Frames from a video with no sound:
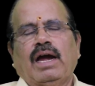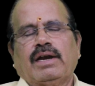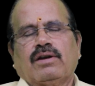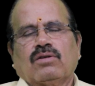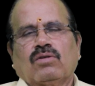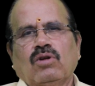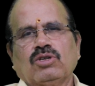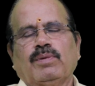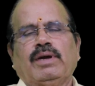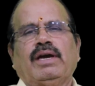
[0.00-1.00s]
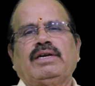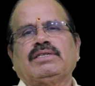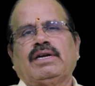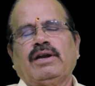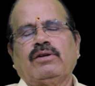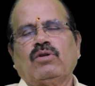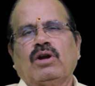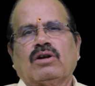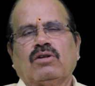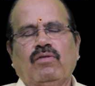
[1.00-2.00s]
I had to close my eyes and I do
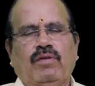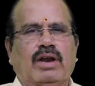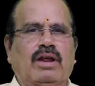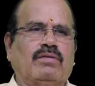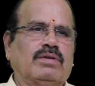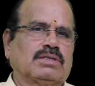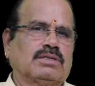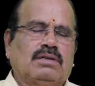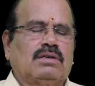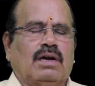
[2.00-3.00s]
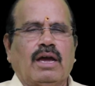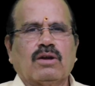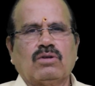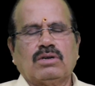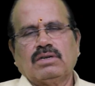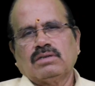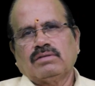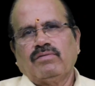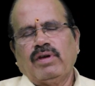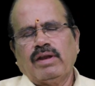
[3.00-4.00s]
not know where I was. I could
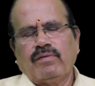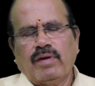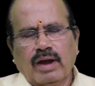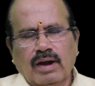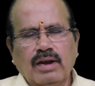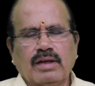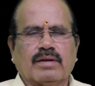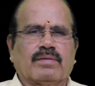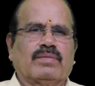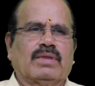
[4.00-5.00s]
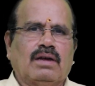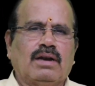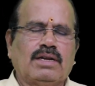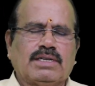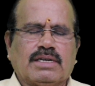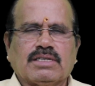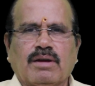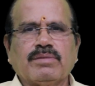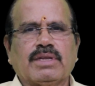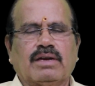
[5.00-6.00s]
very vaguely listen
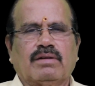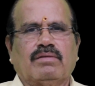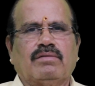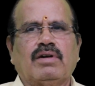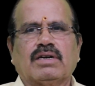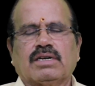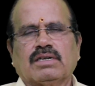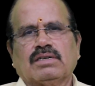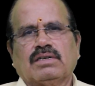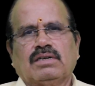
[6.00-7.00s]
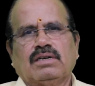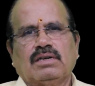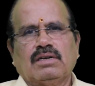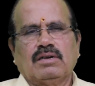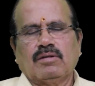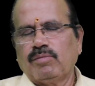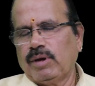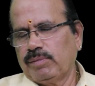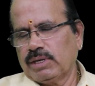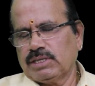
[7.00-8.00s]
something what
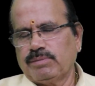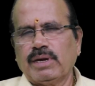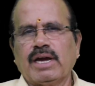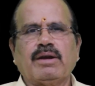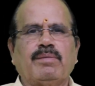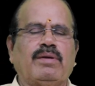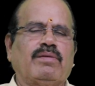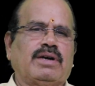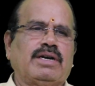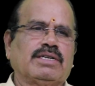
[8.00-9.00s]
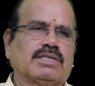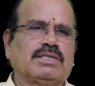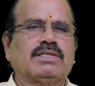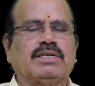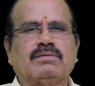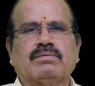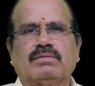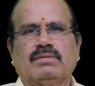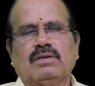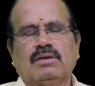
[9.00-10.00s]
members behind me were discussing,
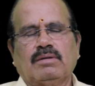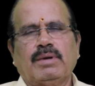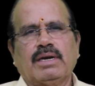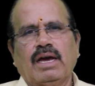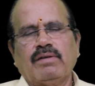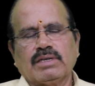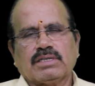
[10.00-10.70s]
but I